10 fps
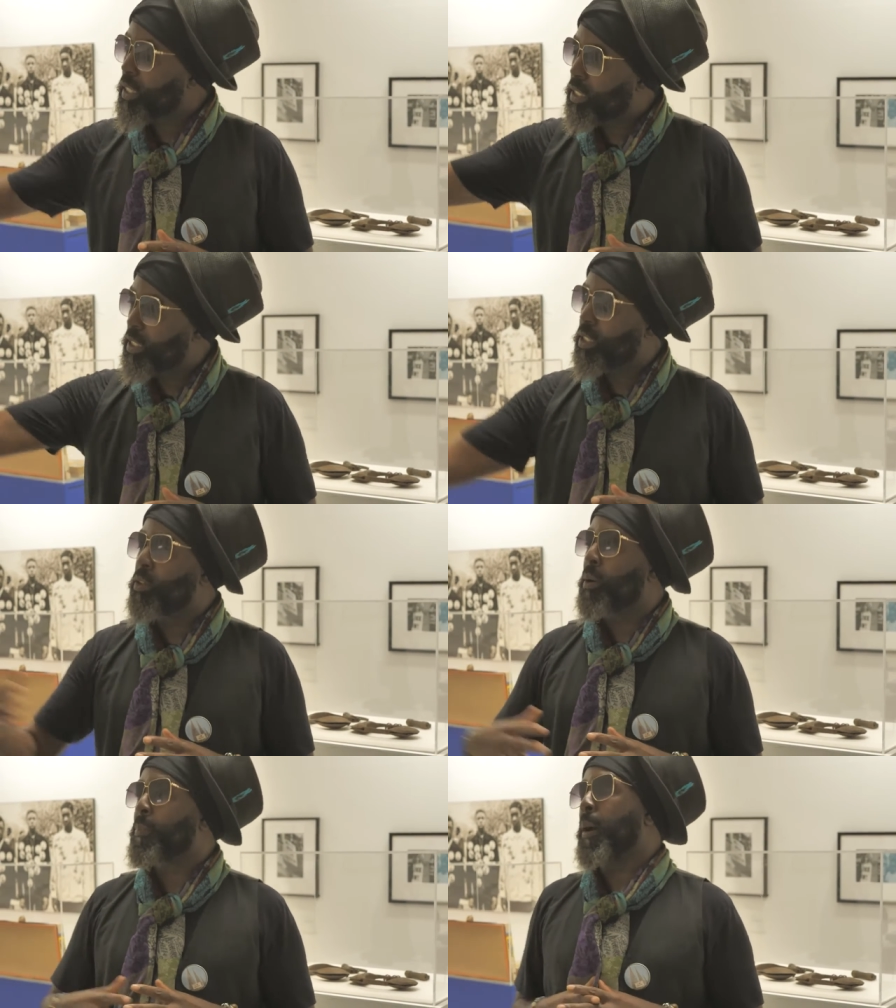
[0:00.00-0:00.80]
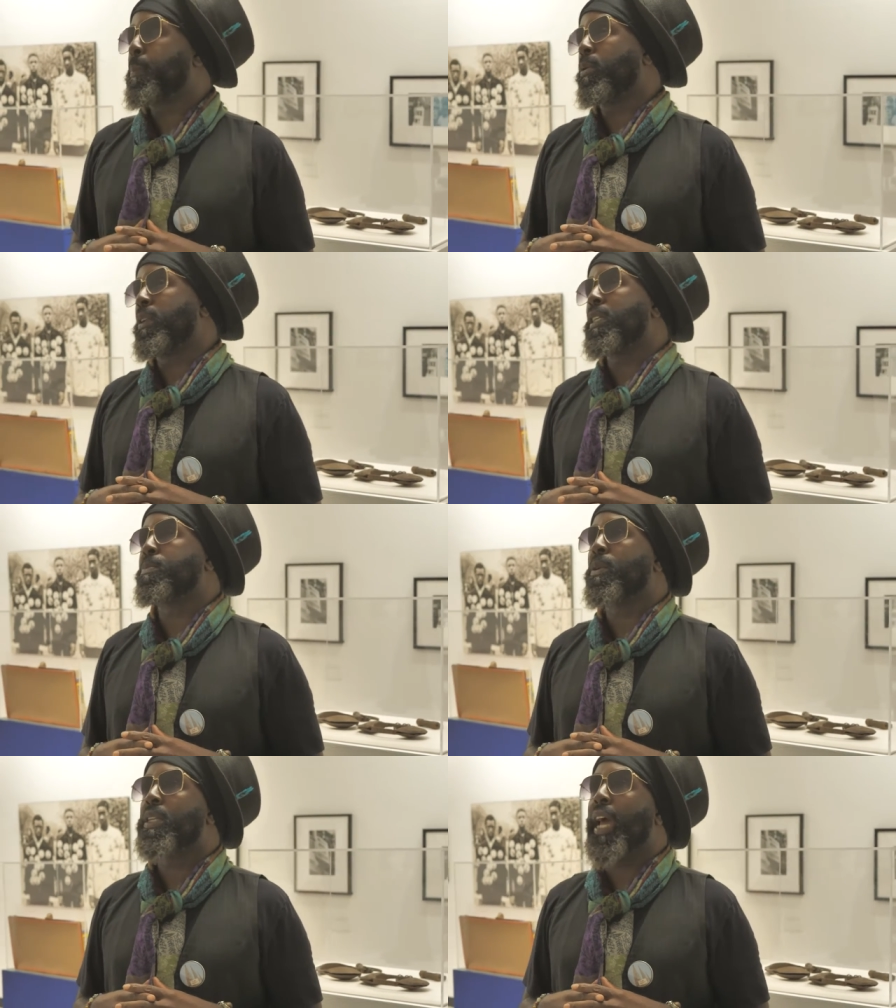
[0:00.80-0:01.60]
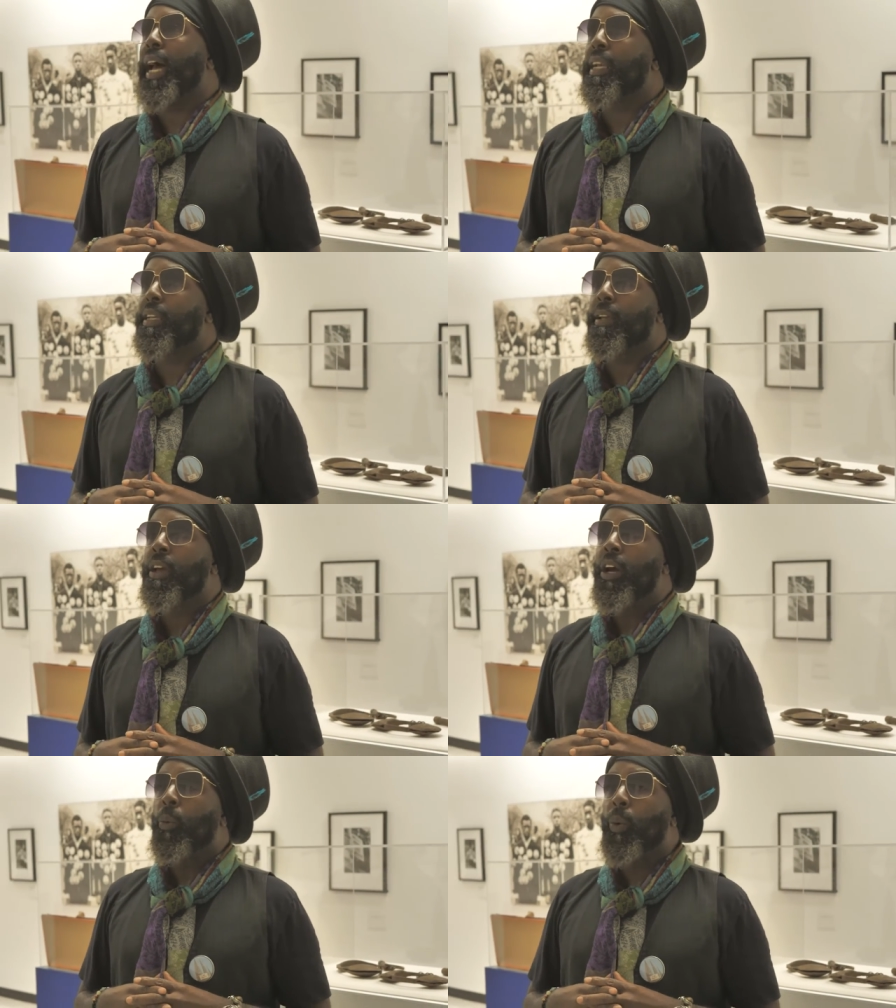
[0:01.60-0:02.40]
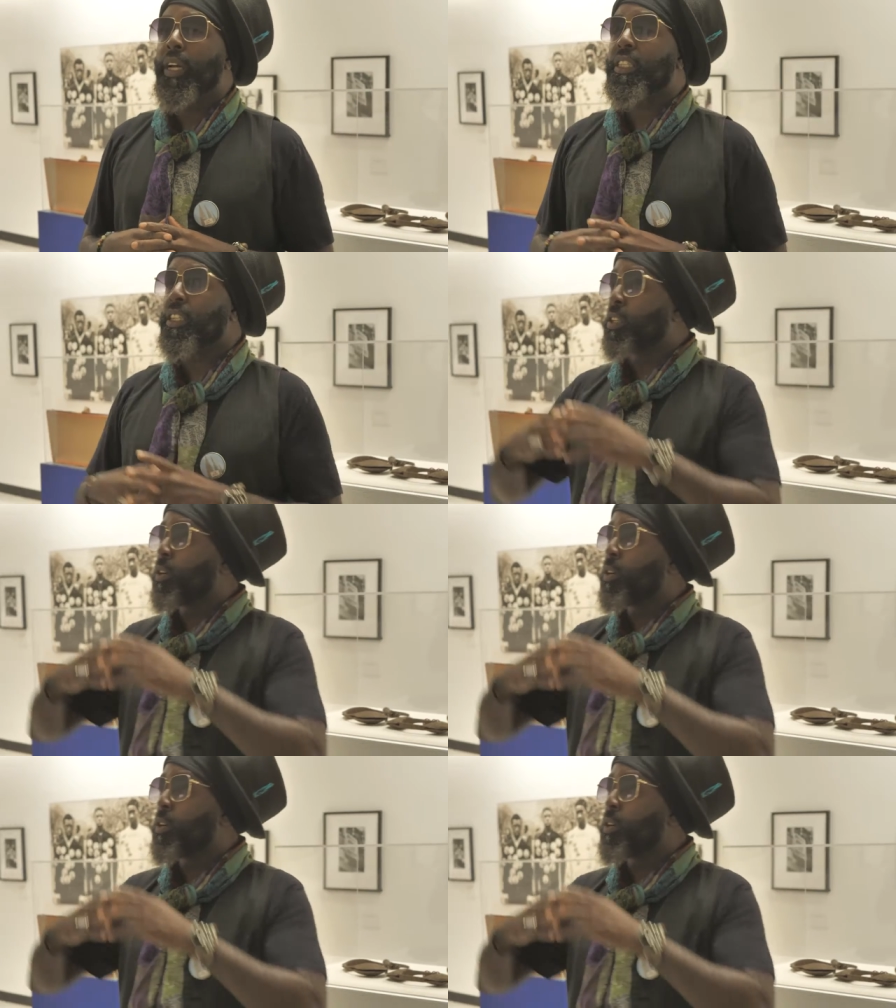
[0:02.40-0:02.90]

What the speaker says: what to do about police brutality, what to